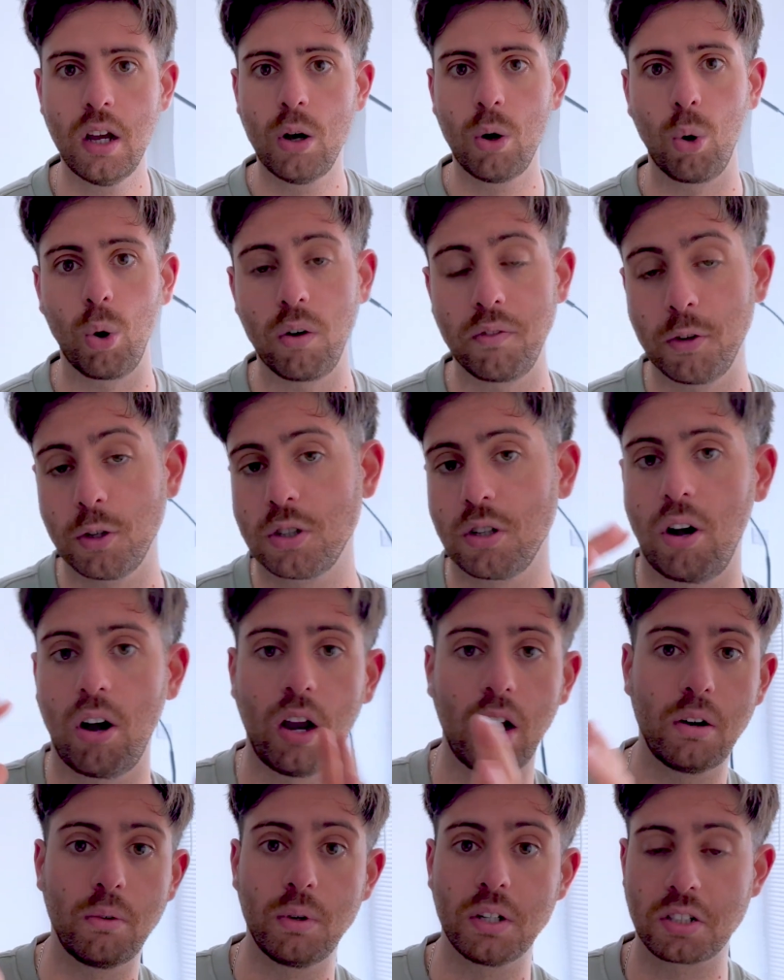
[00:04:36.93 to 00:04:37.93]
or if you're at a
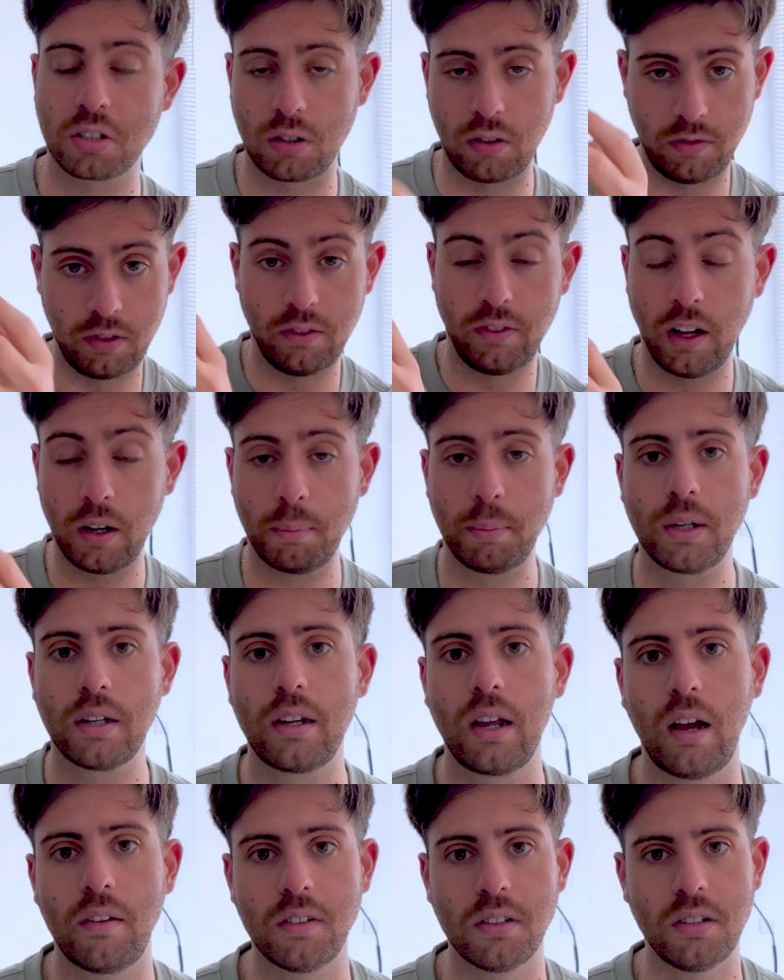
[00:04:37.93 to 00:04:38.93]
higher risk of developing
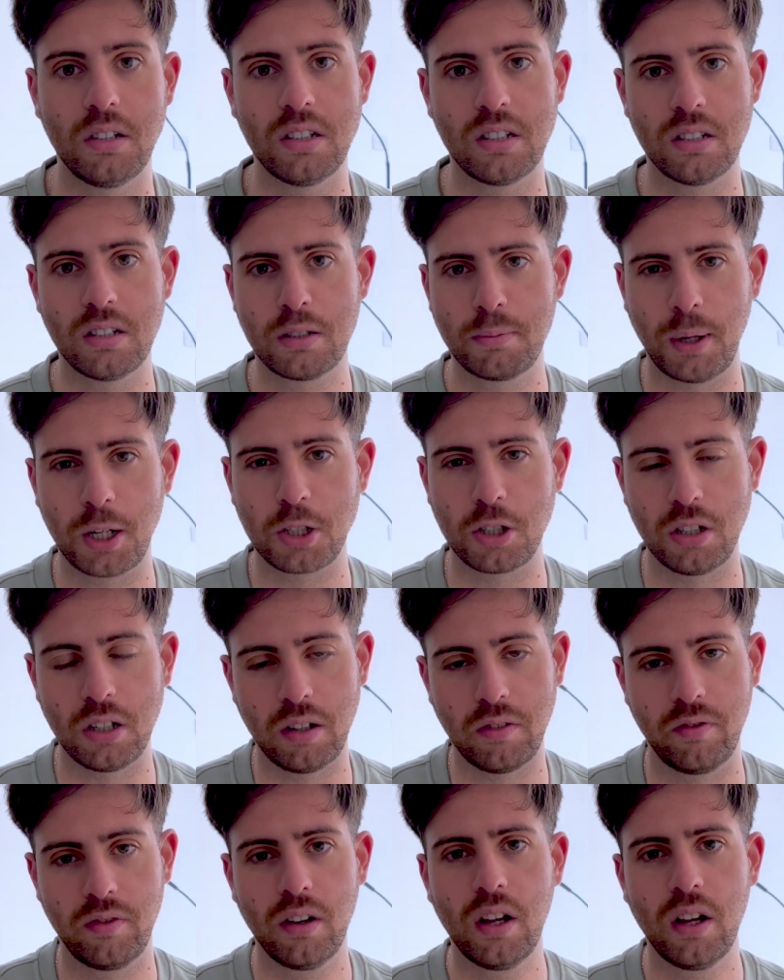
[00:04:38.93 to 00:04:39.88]
cavities, especially if